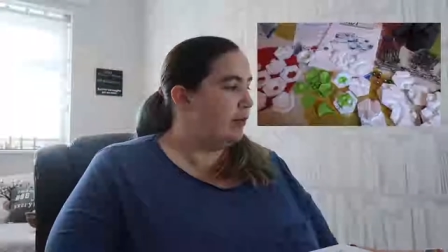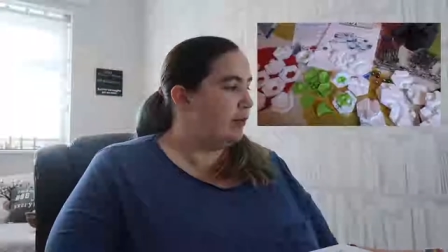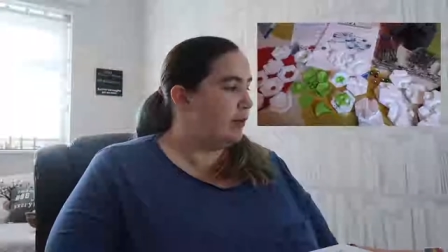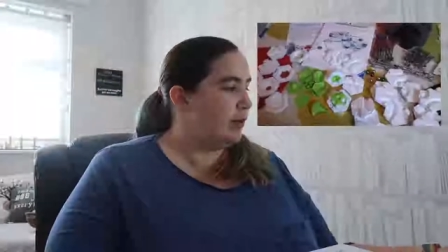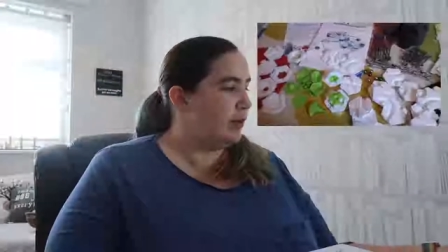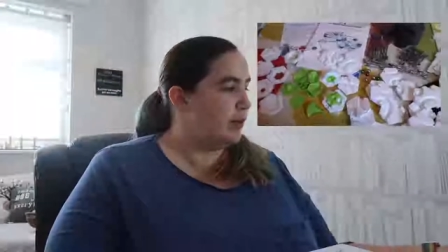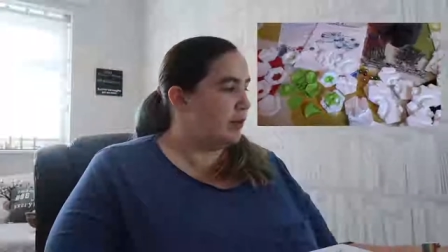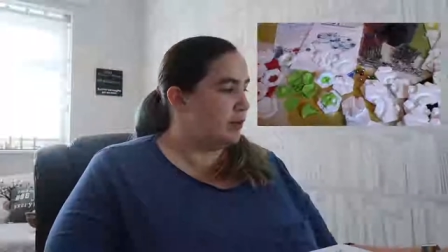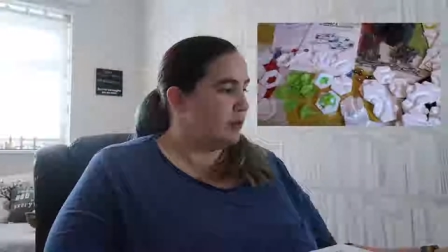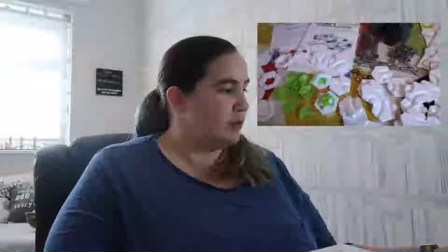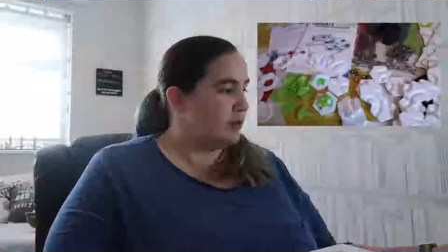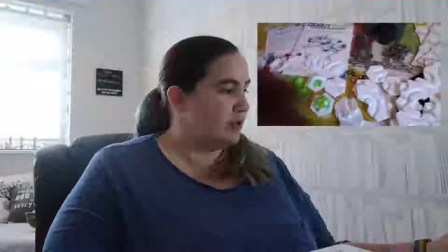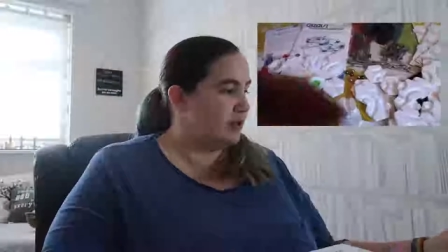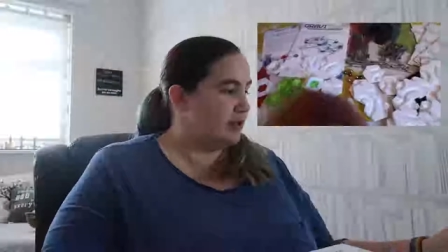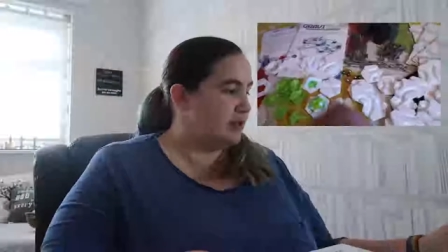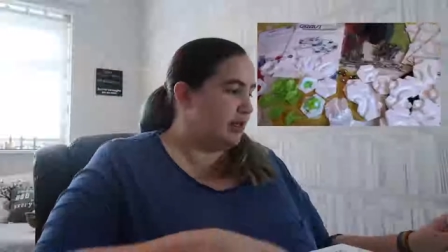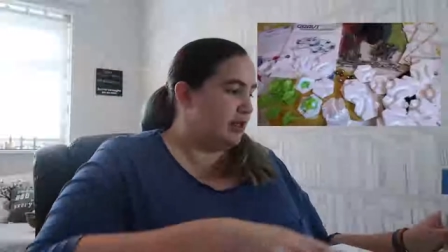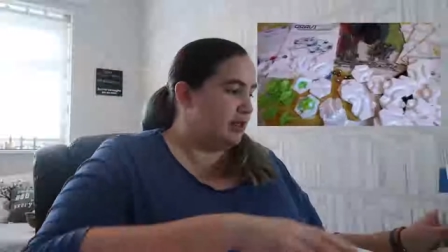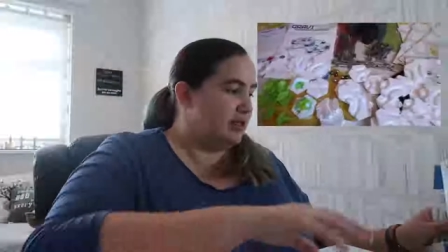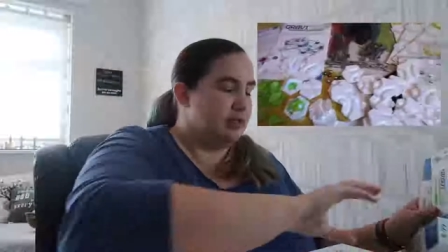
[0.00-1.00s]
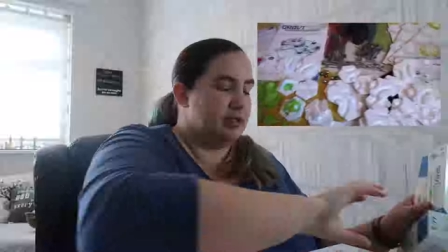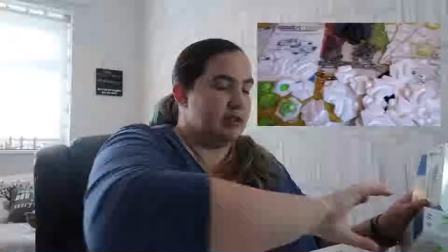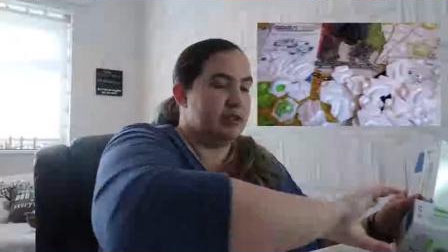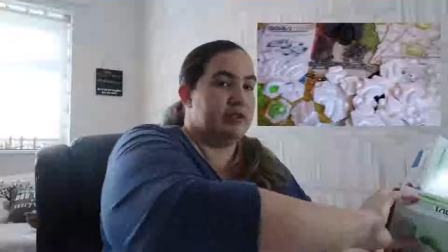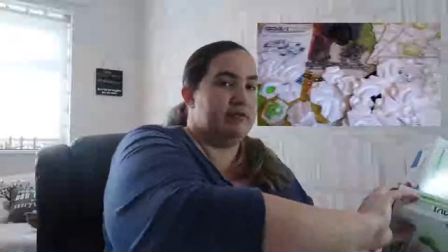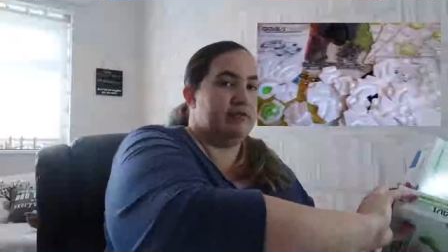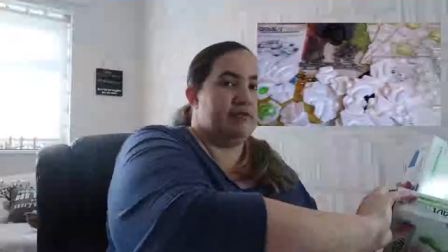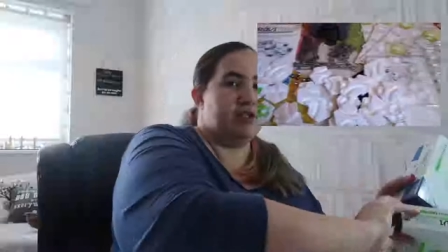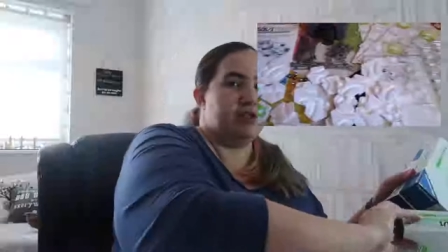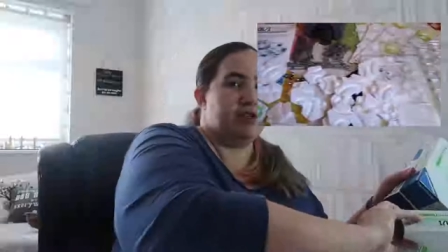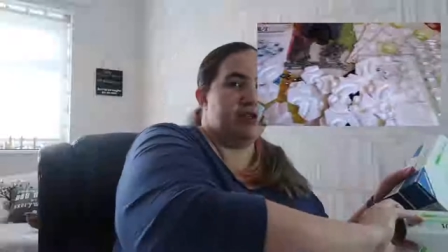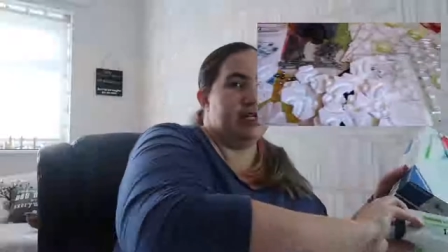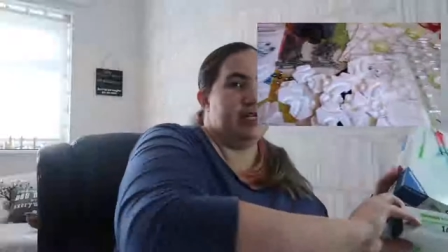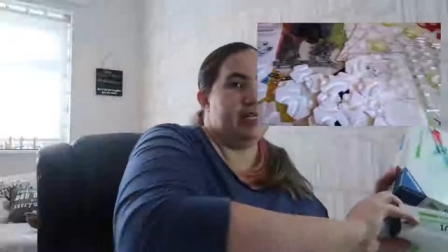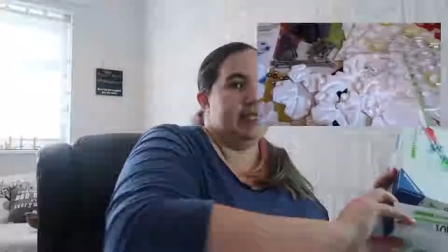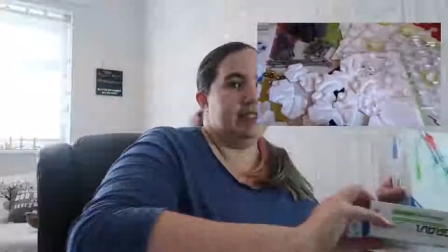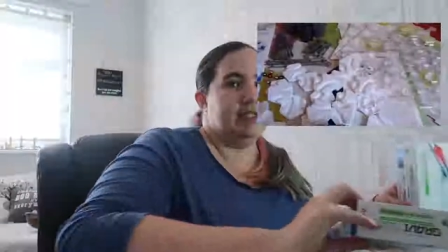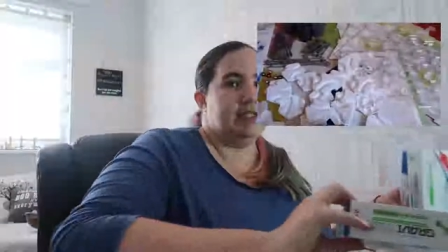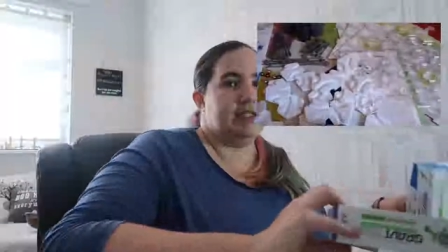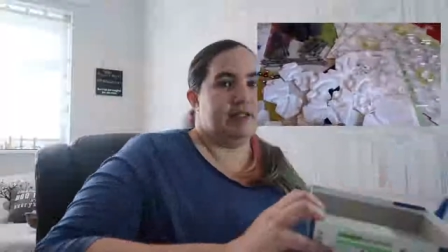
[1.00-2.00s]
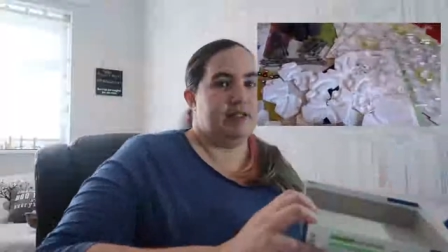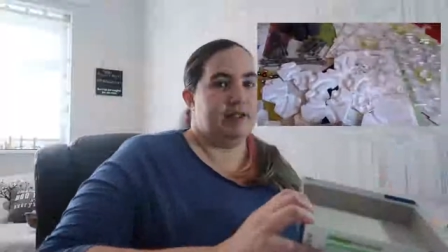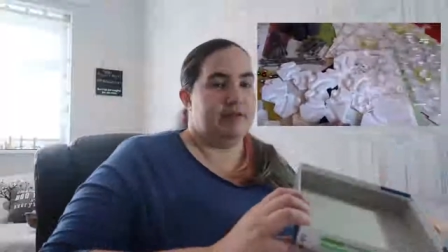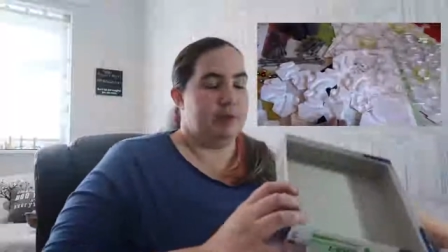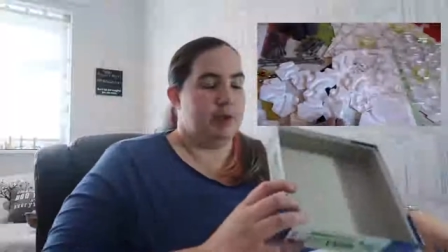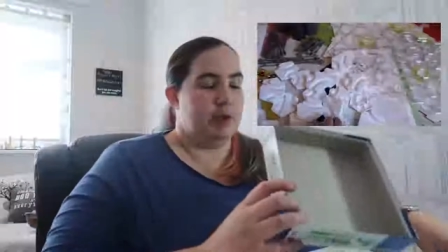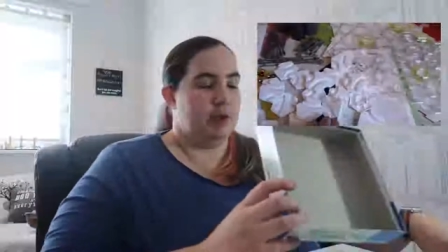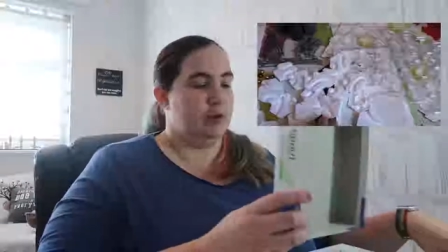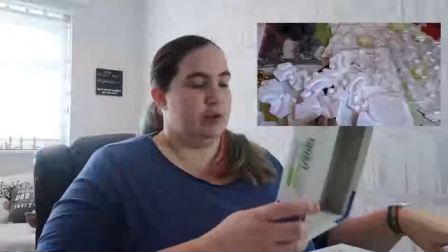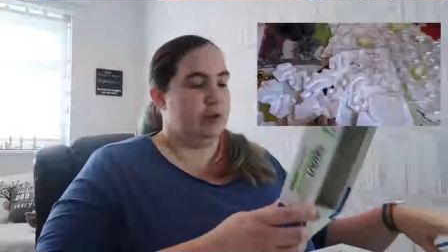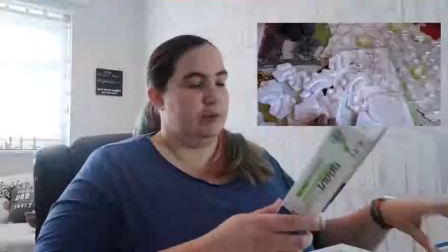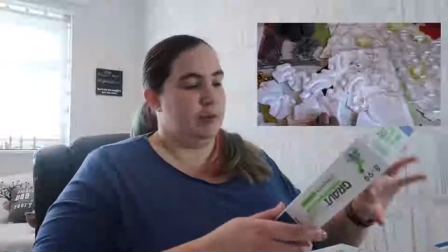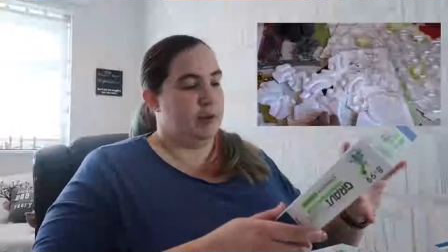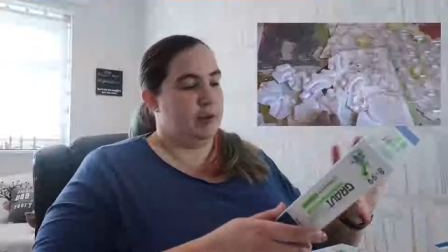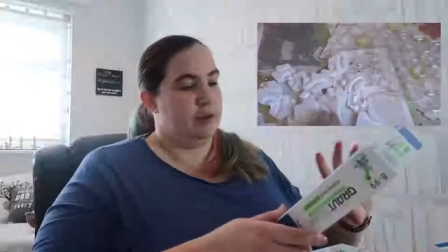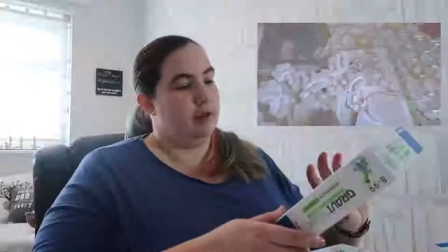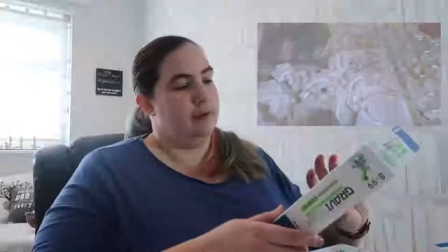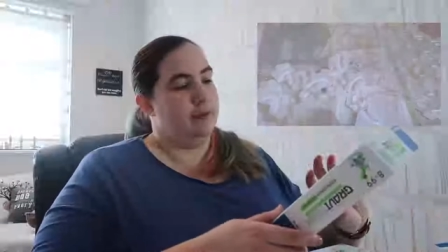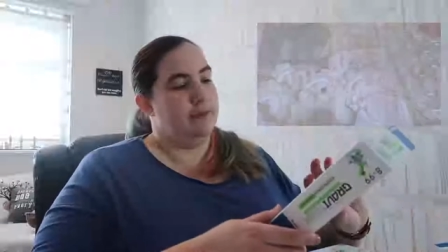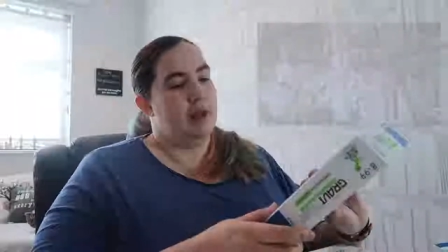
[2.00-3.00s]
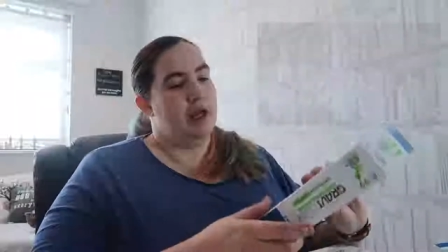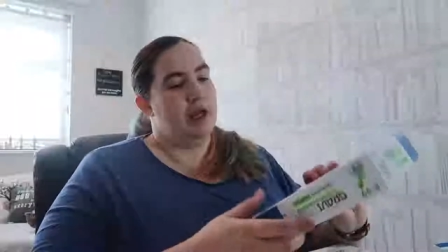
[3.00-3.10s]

We were also sent, and I've just got the lids because I put it all in one.